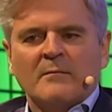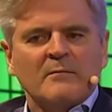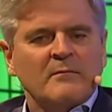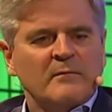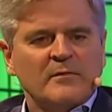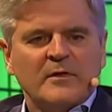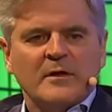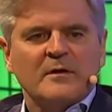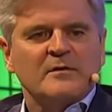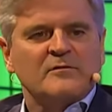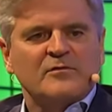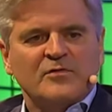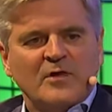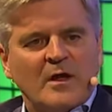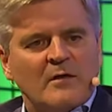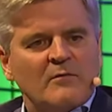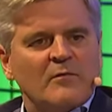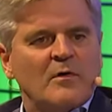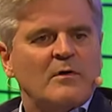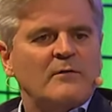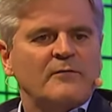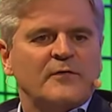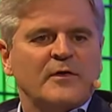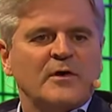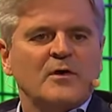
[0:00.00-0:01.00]
the
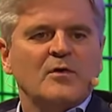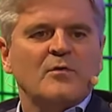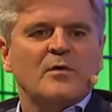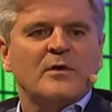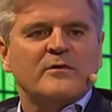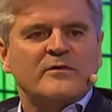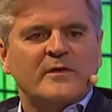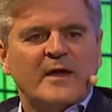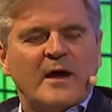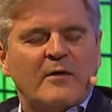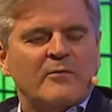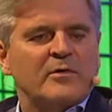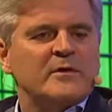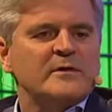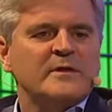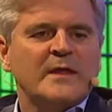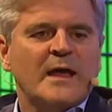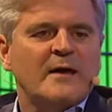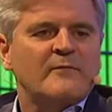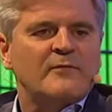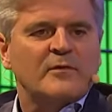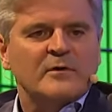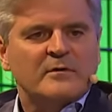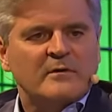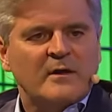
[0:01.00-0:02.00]
general view was that would
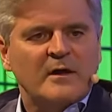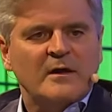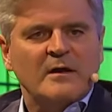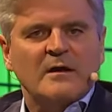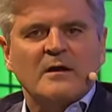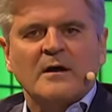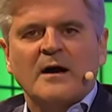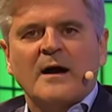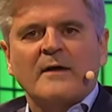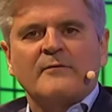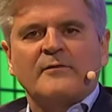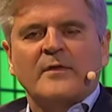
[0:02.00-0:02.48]
never take off.